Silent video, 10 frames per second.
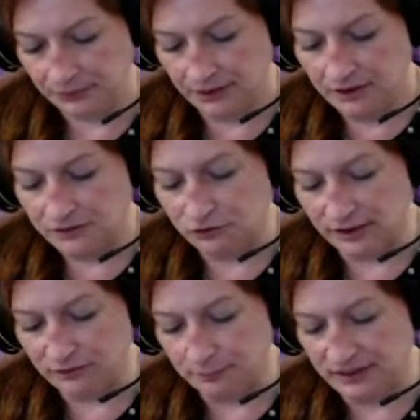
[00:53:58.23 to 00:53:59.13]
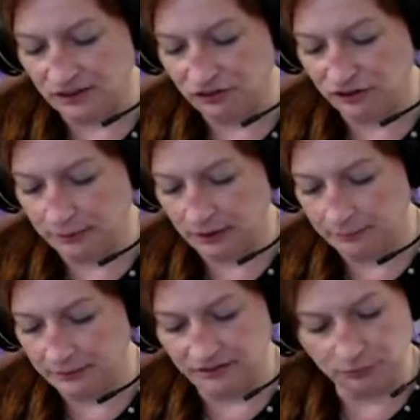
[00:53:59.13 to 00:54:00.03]
The Transportation
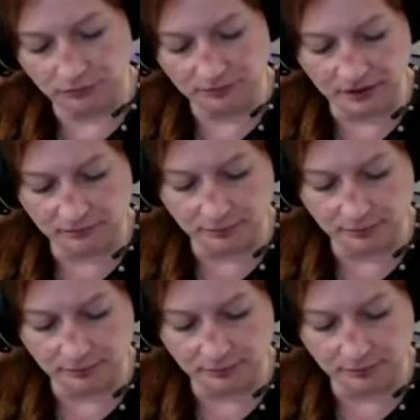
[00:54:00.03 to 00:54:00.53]
Department is responsible